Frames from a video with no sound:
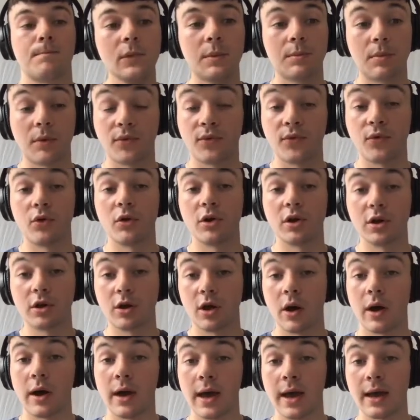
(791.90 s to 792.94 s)
before you
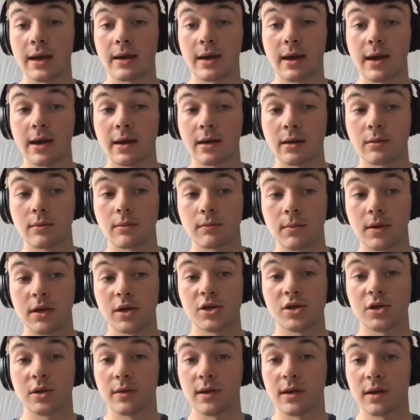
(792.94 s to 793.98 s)
go ahead and
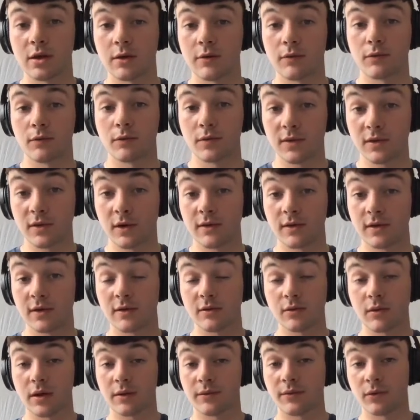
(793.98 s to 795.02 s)
mention that you've started
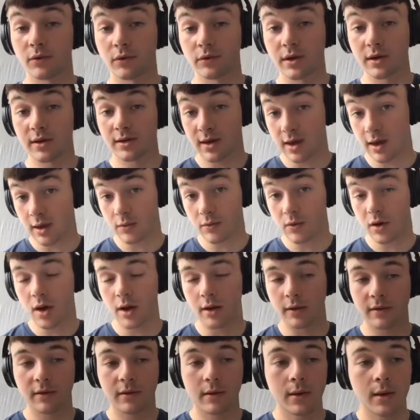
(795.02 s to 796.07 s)
to rank for these
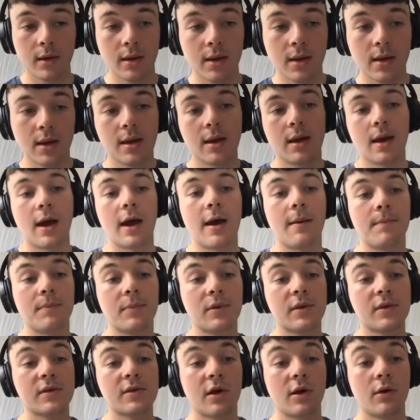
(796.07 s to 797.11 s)
keywords.
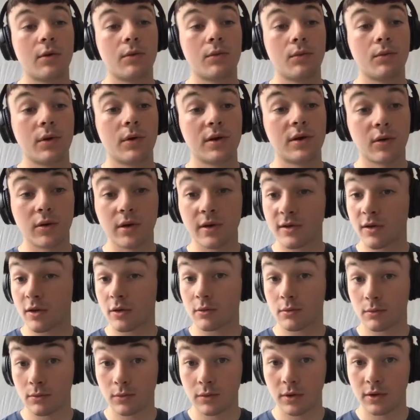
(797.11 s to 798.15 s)
So we're
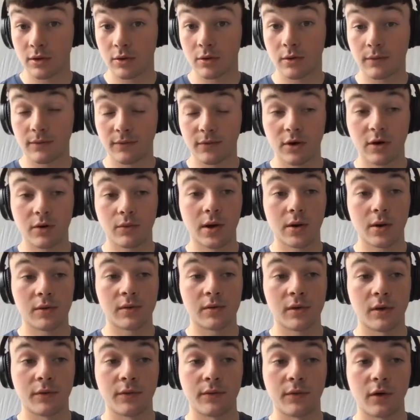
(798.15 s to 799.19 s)
doing very well
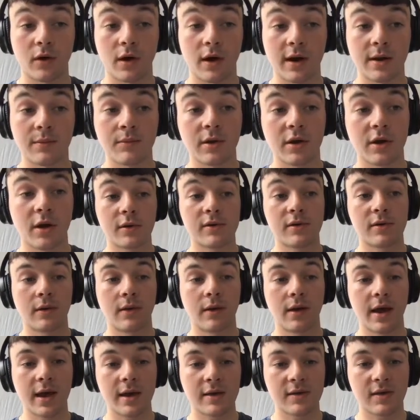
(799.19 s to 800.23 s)
so far. And then we to
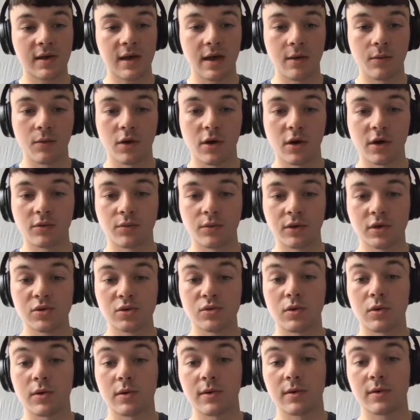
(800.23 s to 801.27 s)
the next keyword, which
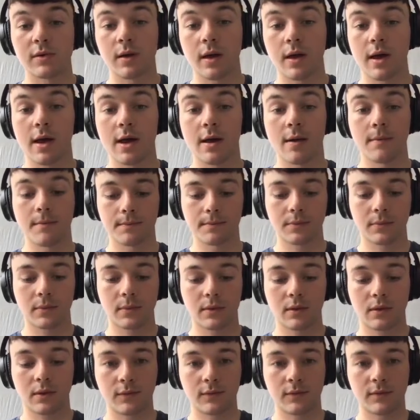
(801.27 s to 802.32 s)
was
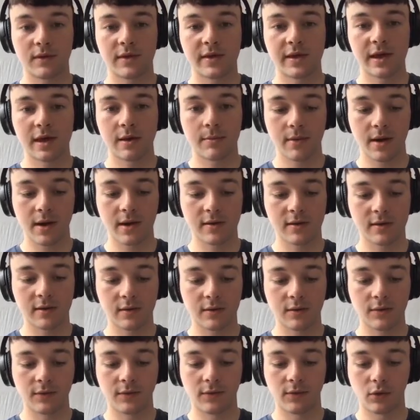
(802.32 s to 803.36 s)

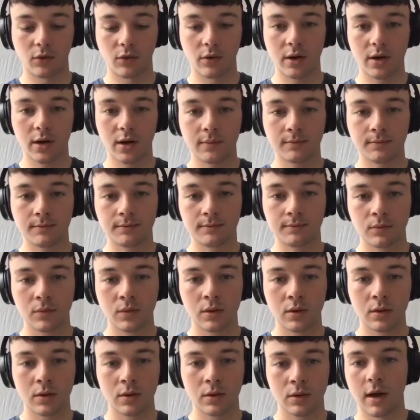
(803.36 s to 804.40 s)
TMS Florida,
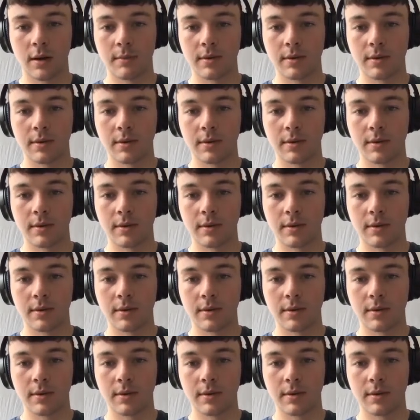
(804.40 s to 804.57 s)
I